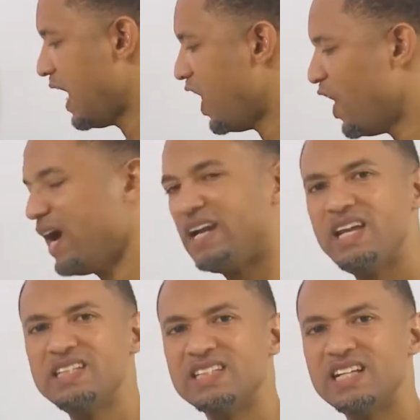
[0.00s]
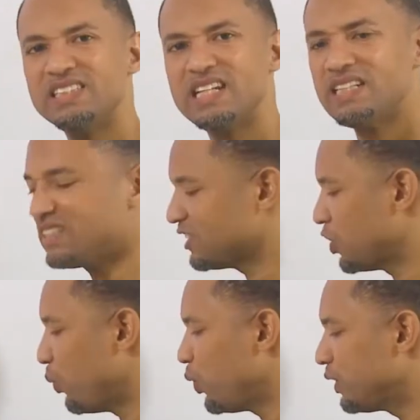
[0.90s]
All right, ladies and gents,
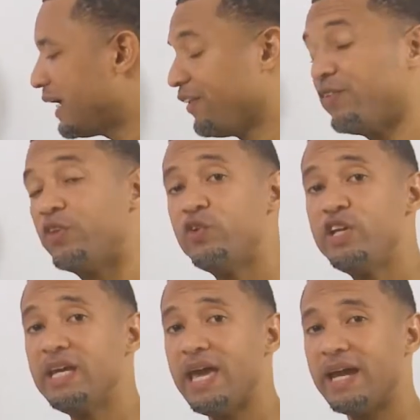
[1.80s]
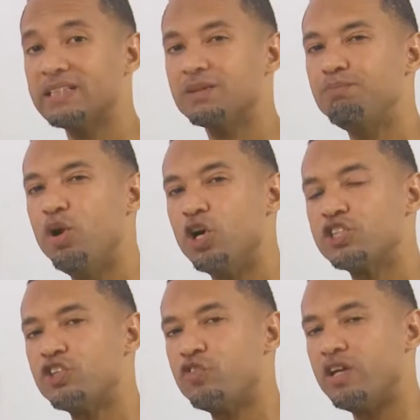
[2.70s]
so we would get 3x
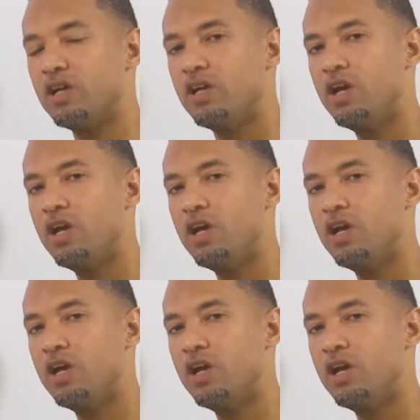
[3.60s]
plus 3.